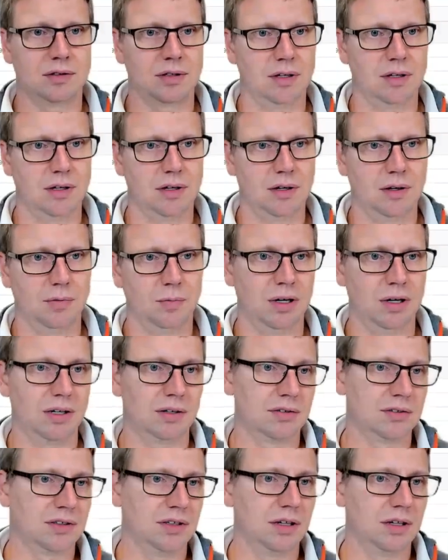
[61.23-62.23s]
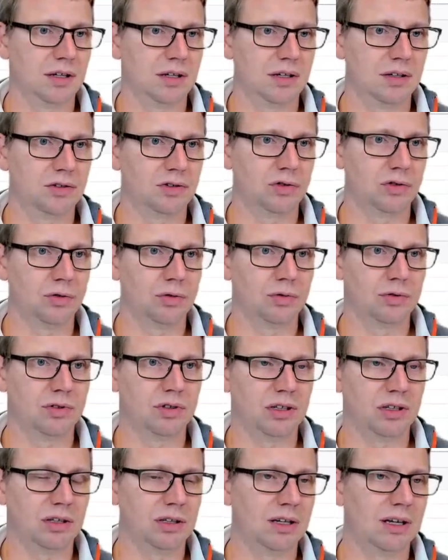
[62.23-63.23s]
we can see it is
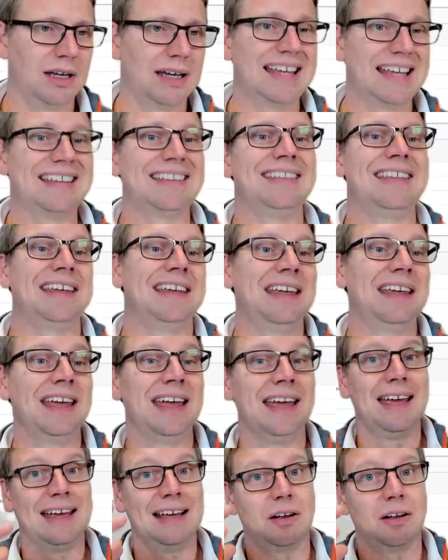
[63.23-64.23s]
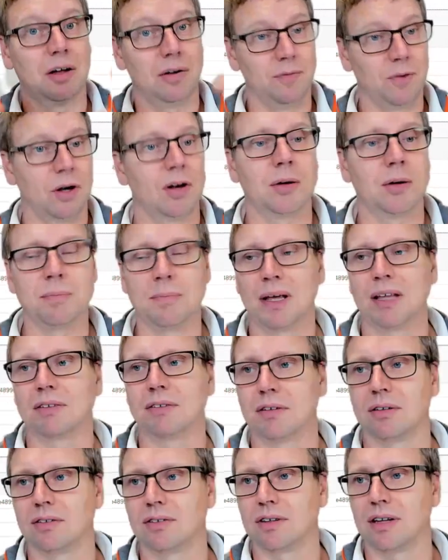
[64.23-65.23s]
using the converted
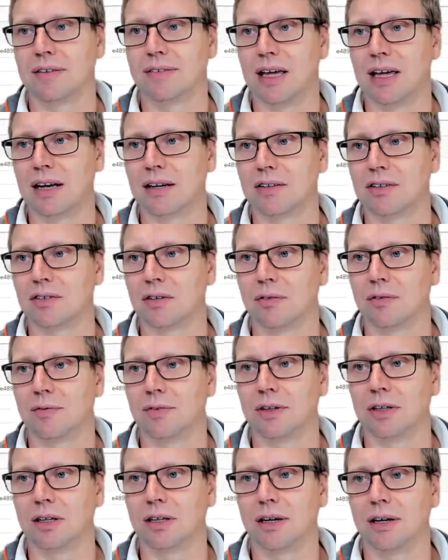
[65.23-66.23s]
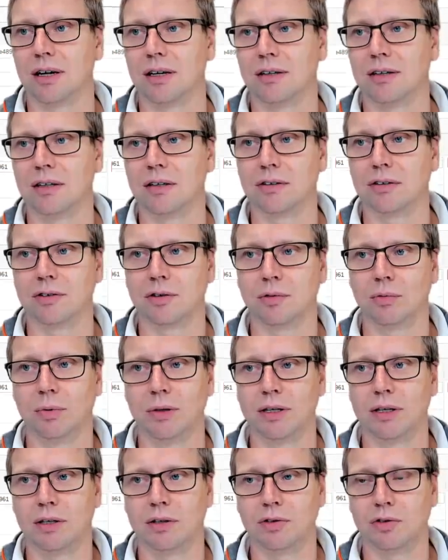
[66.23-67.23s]
message, and that is not really ideal, so we
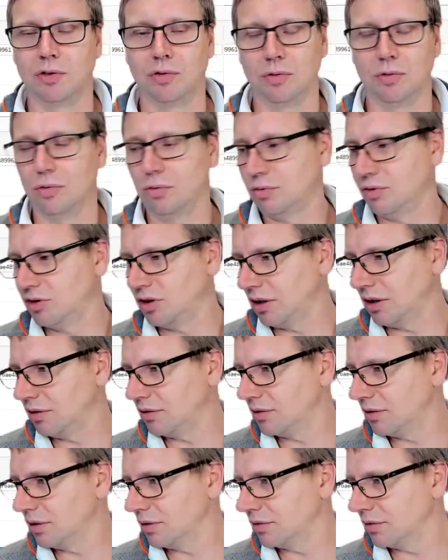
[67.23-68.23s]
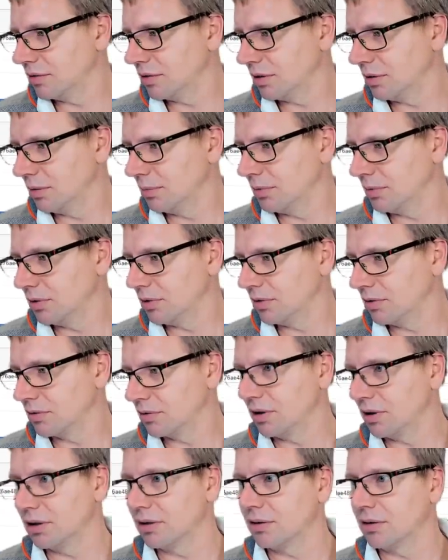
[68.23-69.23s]
need to change this. Let me just
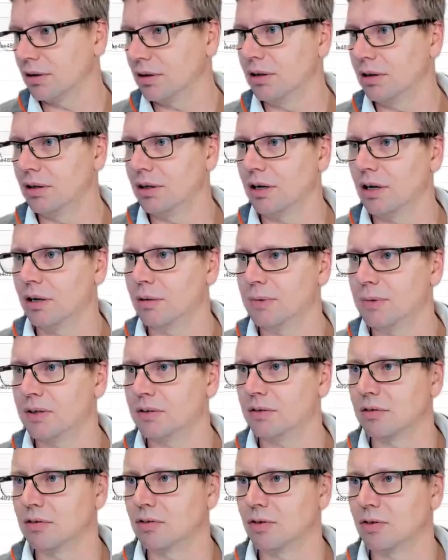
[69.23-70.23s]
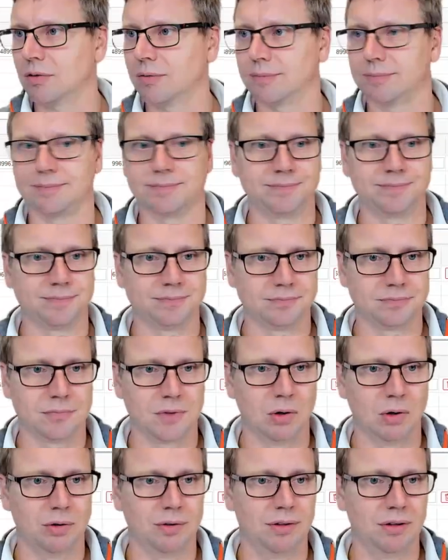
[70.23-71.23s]
get the EDI message,
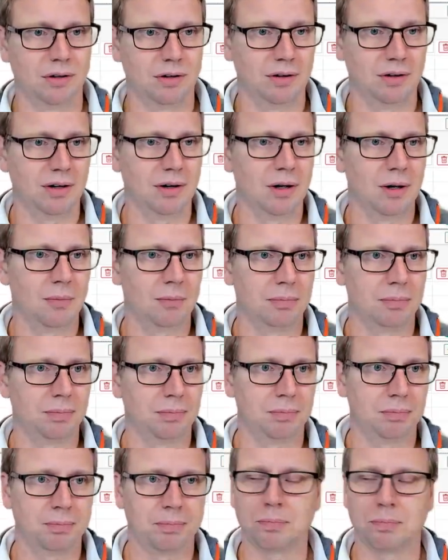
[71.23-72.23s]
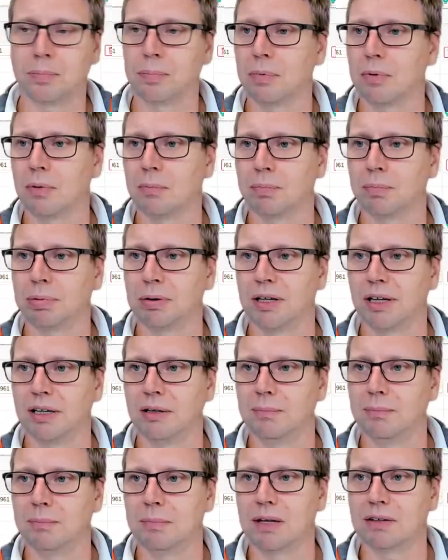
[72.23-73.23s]
or the
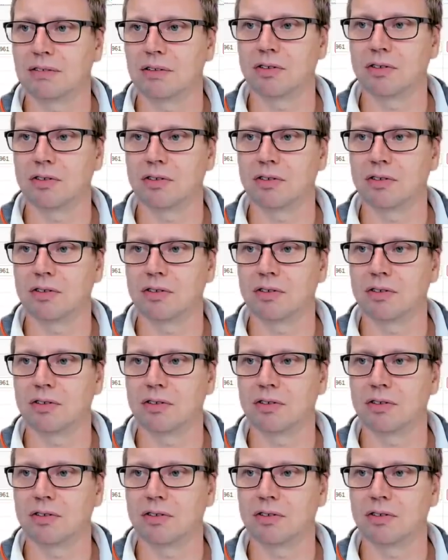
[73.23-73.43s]
plain message